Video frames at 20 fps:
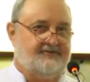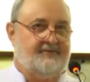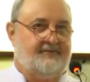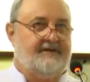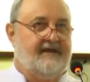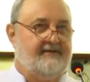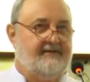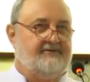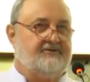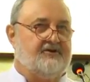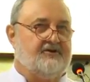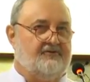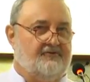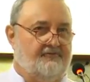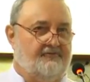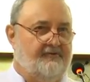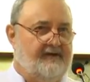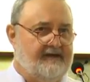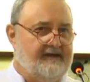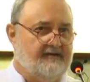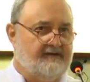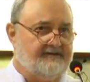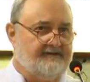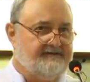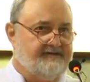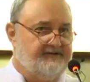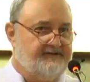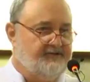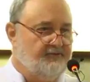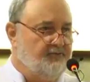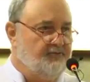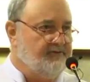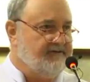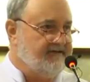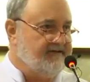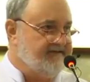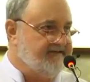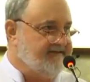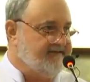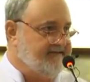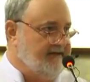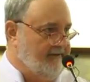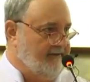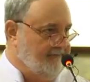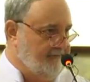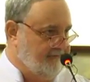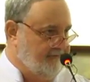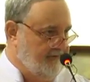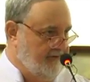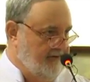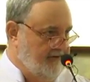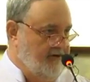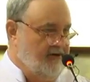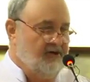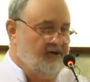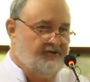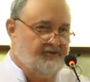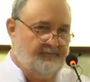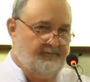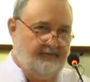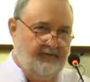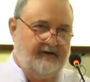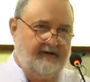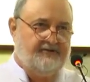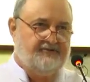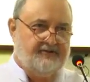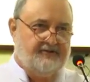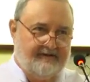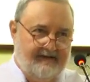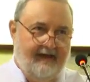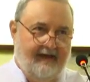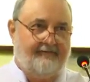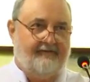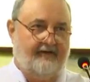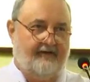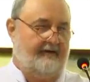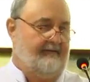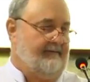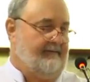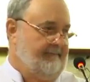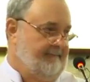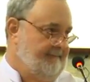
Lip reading: to be able to reconstitute itself, to bring together